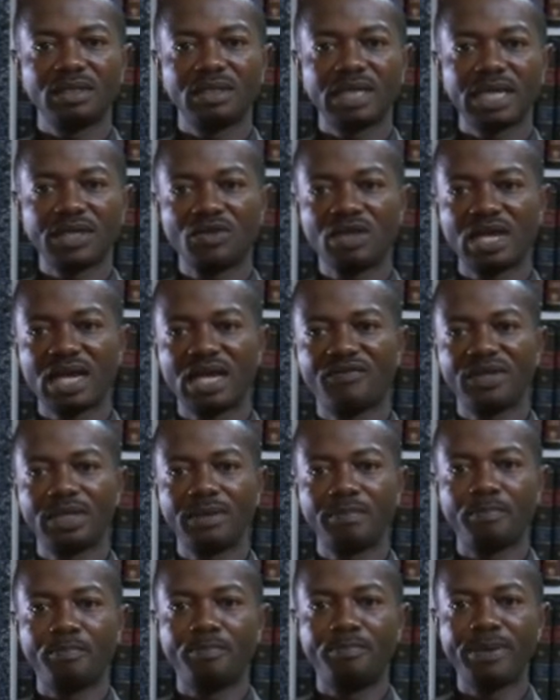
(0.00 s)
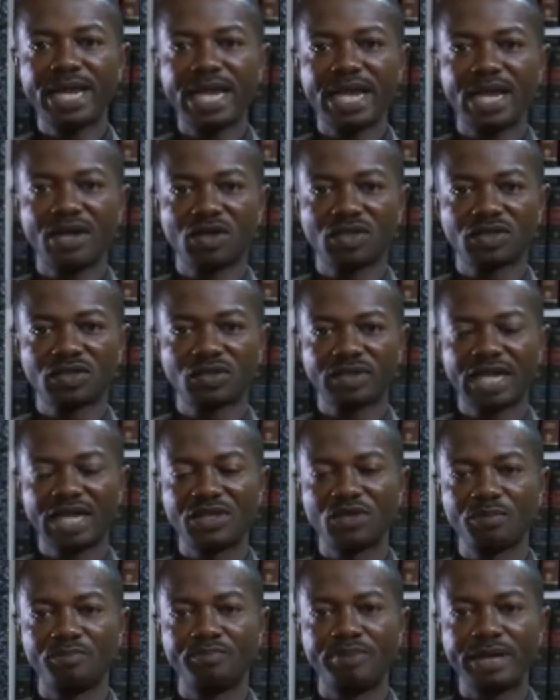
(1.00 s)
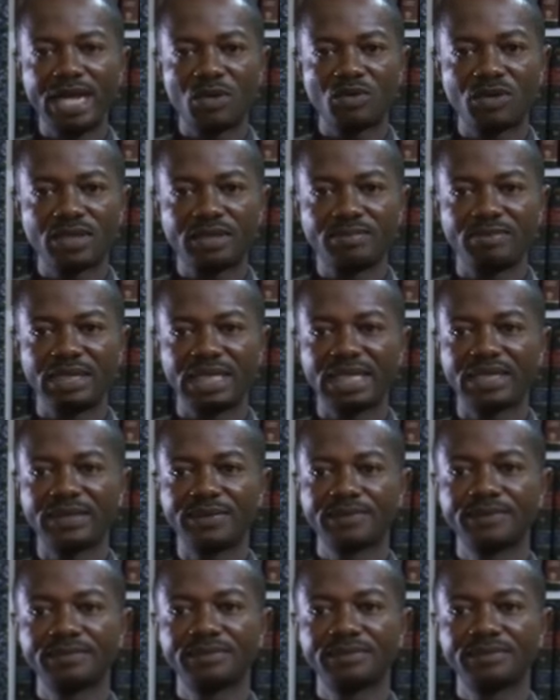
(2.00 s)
Like you have in bear also, can you bear with me?